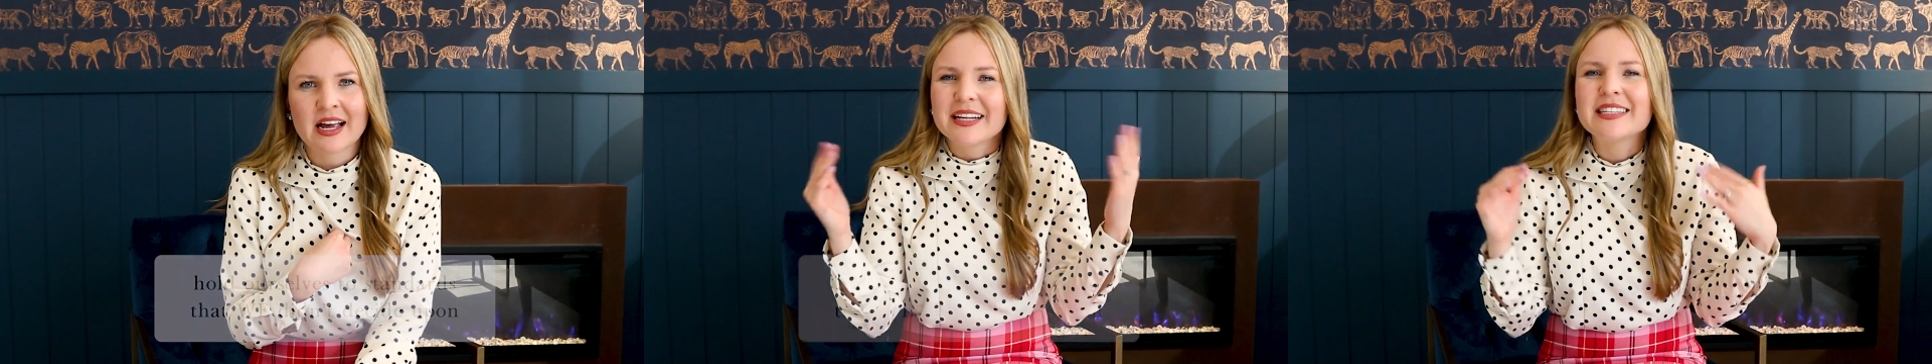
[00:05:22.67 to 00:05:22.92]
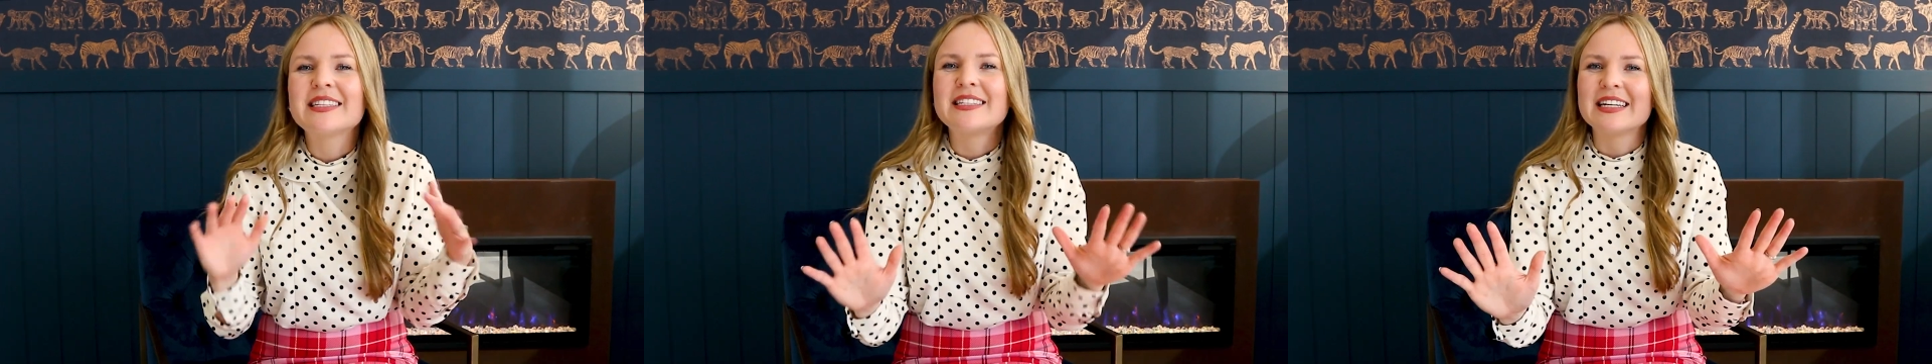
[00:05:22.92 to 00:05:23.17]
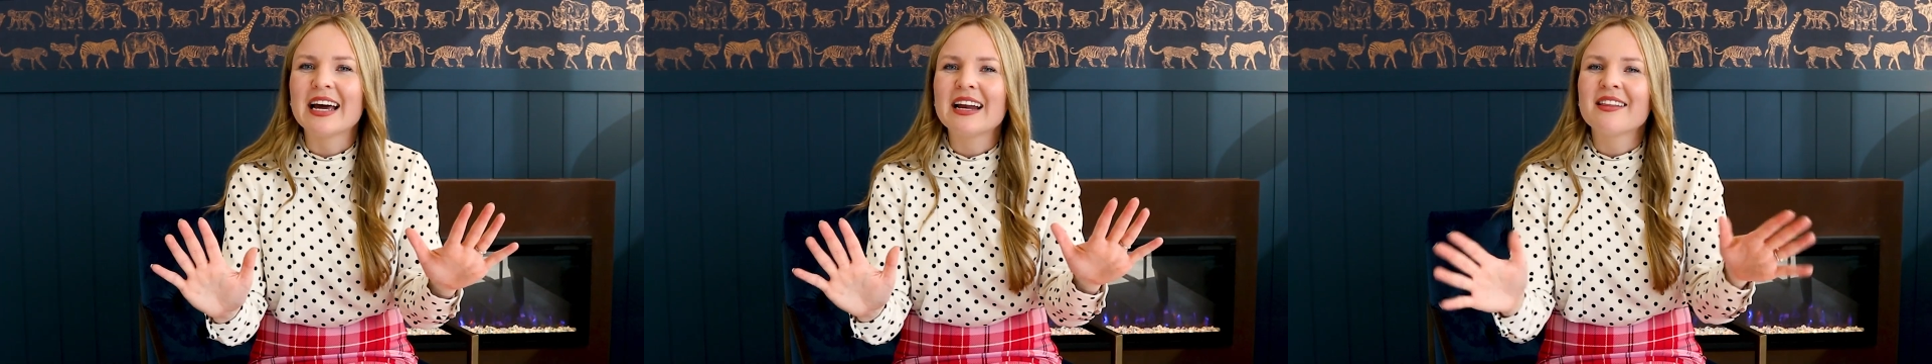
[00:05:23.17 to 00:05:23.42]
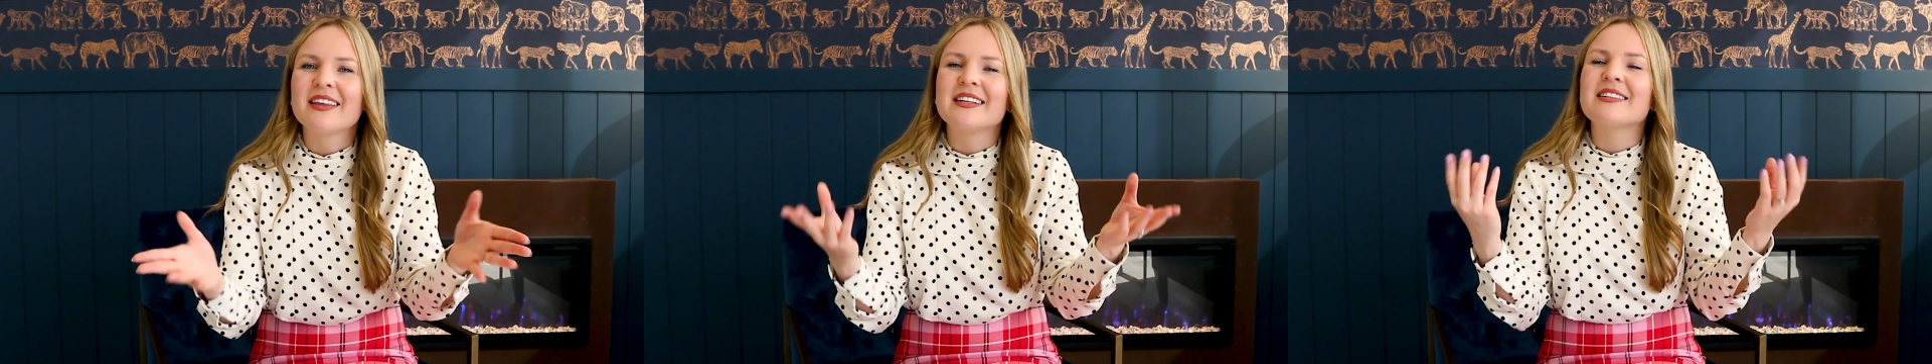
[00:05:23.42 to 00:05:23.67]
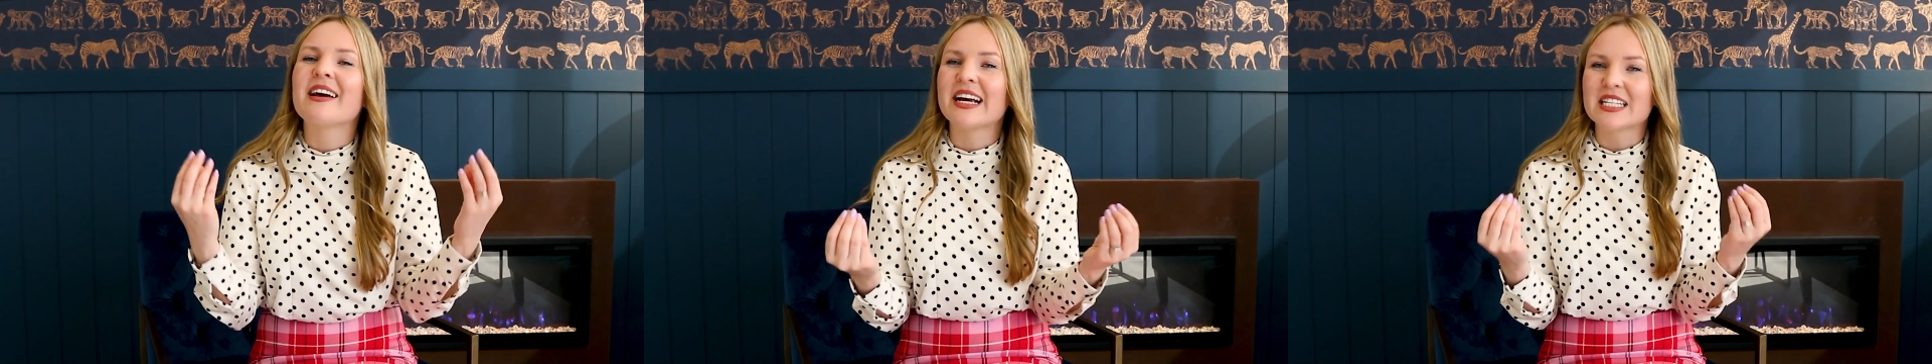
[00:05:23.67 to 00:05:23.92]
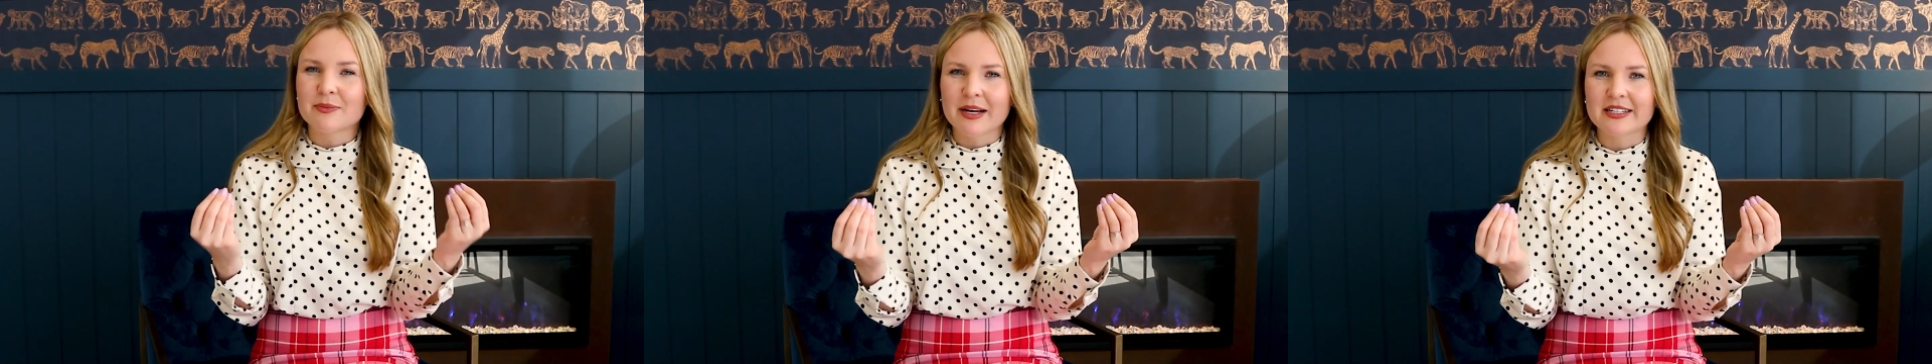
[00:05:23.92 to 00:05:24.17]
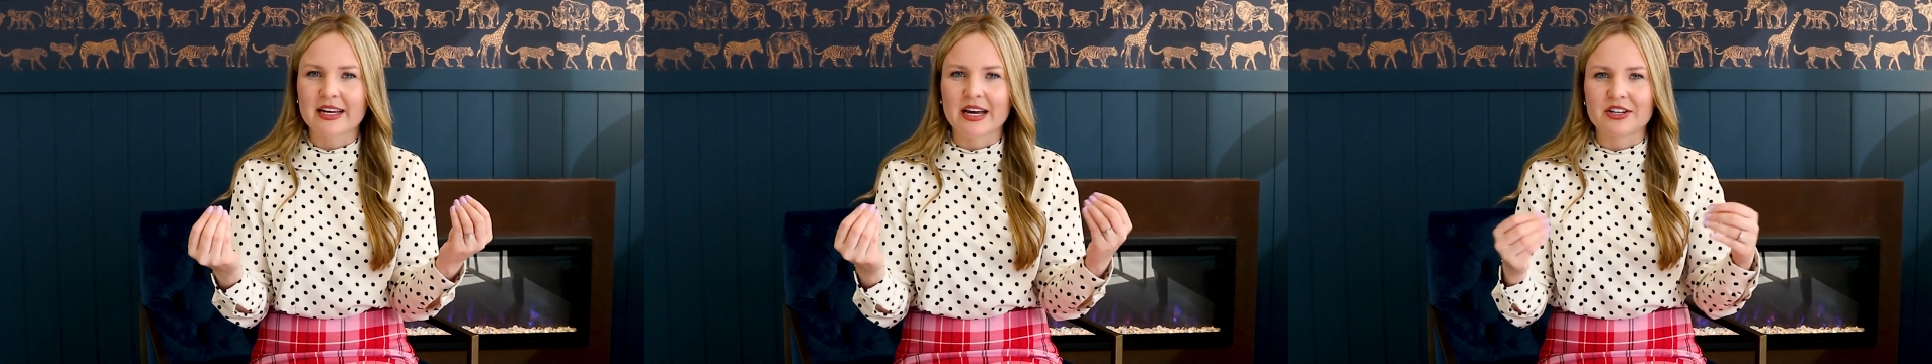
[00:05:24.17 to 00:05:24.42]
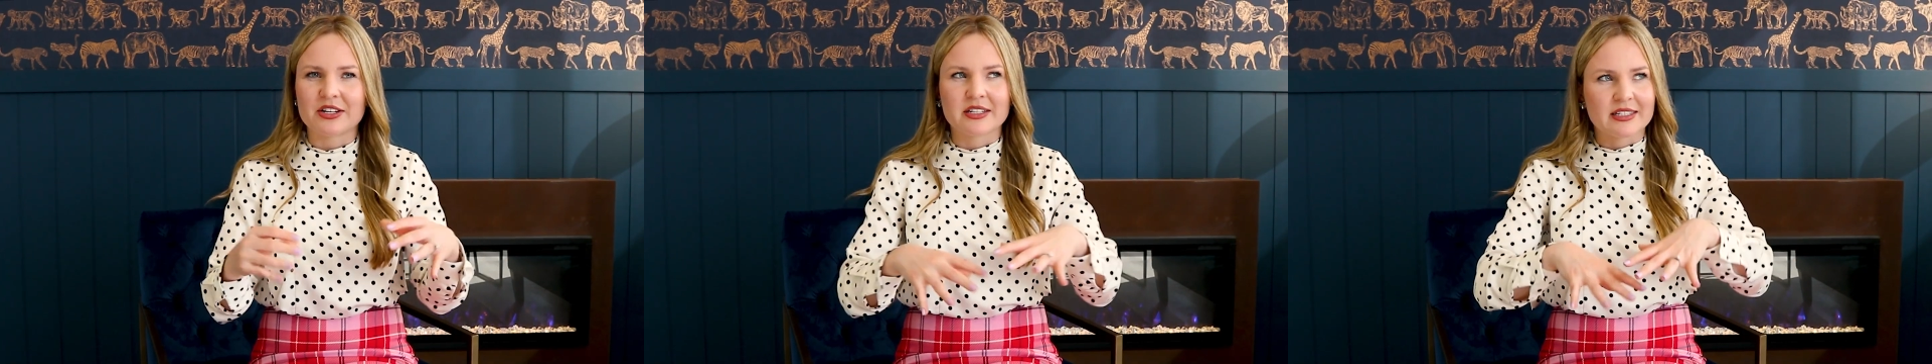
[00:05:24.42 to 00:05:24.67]
But instead, these are
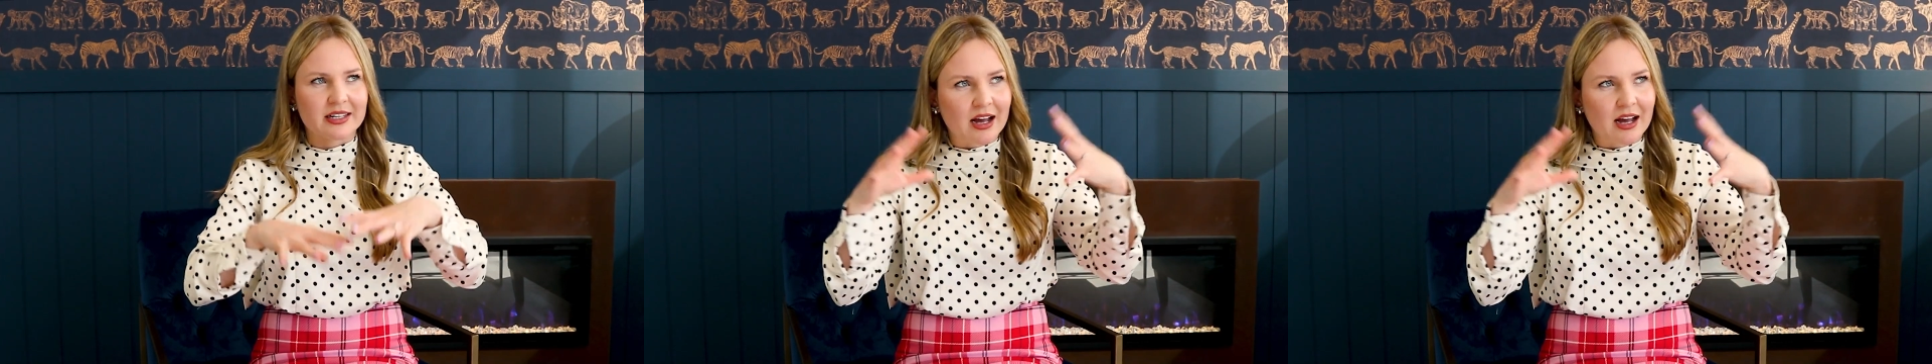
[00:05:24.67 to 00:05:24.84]
expectations that